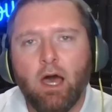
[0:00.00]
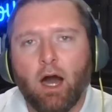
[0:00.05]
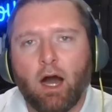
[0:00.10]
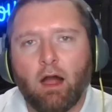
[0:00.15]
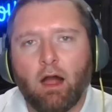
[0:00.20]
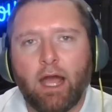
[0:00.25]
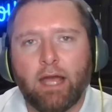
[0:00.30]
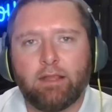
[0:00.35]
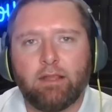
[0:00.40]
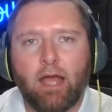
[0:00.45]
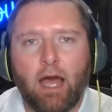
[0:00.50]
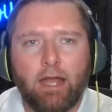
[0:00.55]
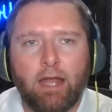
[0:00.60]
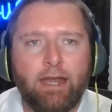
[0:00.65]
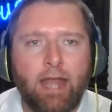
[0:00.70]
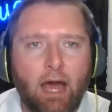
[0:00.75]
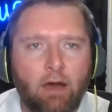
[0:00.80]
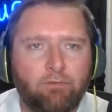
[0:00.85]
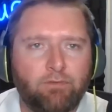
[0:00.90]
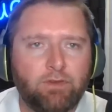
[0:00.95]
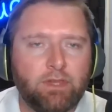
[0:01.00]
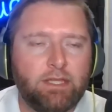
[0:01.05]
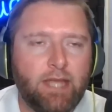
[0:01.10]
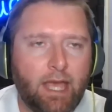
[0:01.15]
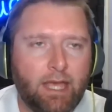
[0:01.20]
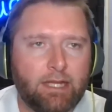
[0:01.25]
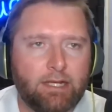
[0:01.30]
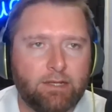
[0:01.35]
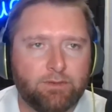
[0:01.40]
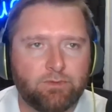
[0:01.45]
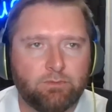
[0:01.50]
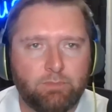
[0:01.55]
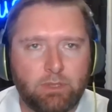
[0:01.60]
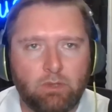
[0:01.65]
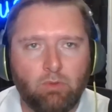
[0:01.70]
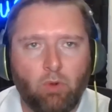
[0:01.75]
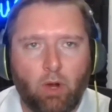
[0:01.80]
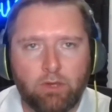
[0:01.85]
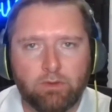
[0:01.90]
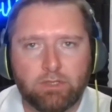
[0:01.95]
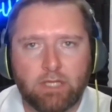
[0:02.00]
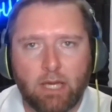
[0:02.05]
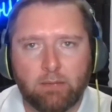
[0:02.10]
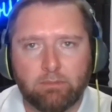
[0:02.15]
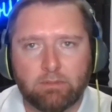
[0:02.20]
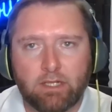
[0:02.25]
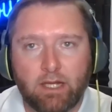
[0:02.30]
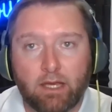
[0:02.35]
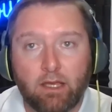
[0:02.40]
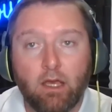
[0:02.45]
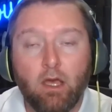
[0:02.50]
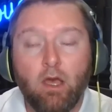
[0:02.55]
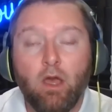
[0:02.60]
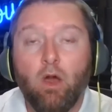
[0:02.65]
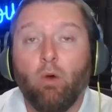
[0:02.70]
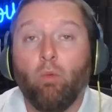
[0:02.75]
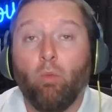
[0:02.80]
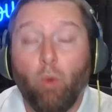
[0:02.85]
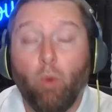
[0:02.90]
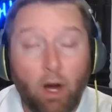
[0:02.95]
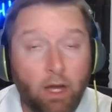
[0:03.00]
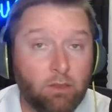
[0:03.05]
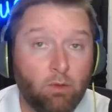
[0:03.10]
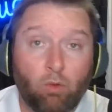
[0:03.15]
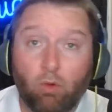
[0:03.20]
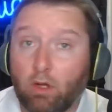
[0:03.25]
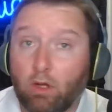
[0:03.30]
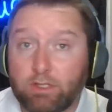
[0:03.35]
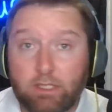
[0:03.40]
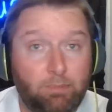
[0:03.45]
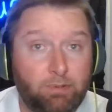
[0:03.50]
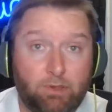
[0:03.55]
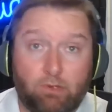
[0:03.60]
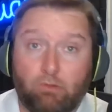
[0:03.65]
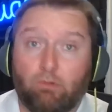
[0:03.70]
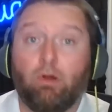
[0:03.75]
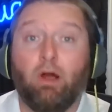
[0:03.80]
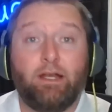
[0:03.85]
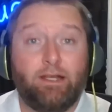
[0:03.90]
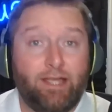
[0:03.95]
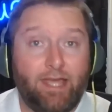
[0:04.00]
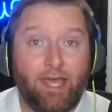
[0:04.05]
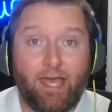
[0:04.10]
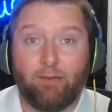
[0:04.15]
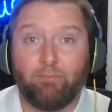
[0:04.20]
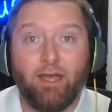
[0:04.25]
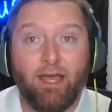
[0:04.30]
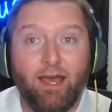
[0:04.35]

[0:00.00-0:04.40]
All right, now for the negatives from BYU's game today. What in the world's up with the run game?